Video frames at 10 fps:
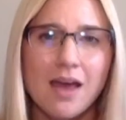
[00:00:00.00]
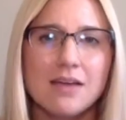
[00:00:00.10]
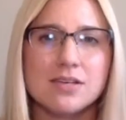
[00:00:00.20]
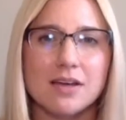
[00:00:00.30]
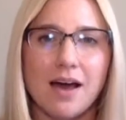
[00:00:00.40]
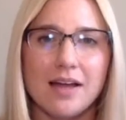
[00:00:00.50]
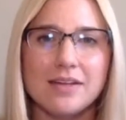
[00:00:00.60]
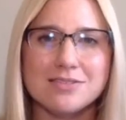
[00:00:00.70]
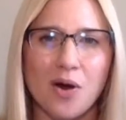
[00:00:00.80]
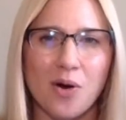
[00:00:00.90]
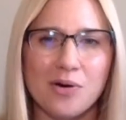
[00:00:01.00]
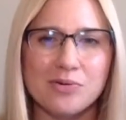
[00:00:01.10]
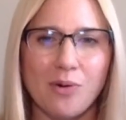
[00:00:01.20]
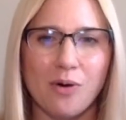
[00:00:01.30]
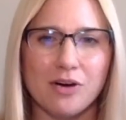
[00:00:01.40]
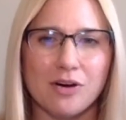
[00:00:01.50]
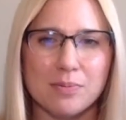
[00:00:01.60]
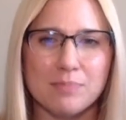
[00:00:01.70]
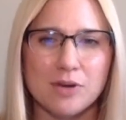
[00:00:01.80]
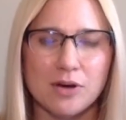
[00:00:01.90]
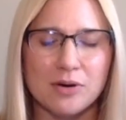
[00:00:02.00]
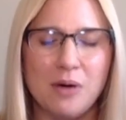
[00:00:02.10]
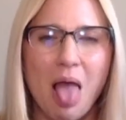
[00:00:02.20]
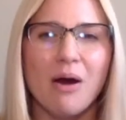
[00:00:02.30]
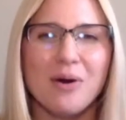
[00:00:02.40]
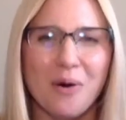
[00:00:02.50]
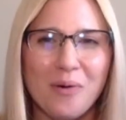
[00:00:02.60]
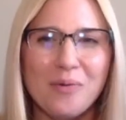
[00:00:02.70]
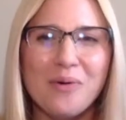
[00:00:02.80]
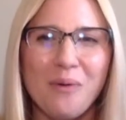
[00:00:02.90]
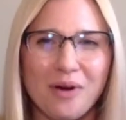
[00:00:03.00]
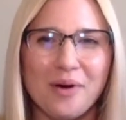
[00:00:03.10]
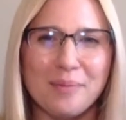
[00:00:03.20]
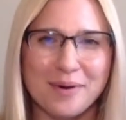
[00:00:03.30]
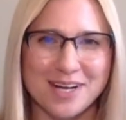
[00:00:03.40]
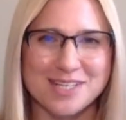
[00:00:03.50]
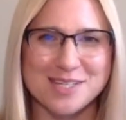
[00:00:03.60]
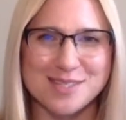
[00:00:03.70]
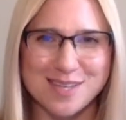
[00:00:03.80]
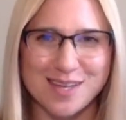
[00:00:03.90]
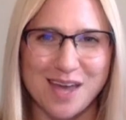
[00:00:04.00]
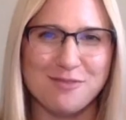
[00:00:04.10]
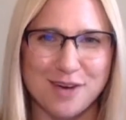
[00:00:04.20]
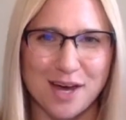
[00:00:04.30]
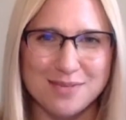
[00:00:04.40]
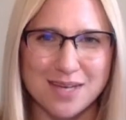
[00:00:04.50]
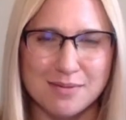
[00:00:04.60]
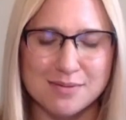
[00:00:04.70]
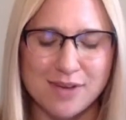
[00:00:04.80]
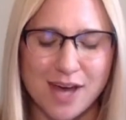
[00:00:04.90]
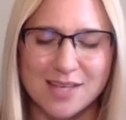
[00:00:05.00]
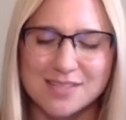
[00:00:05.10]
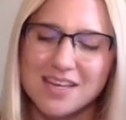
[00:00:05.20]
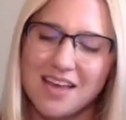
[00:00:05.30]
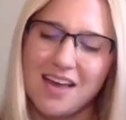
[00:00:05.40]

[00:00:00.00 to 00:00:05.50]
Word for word: to cut its own oil own oil production. Say that five times fast.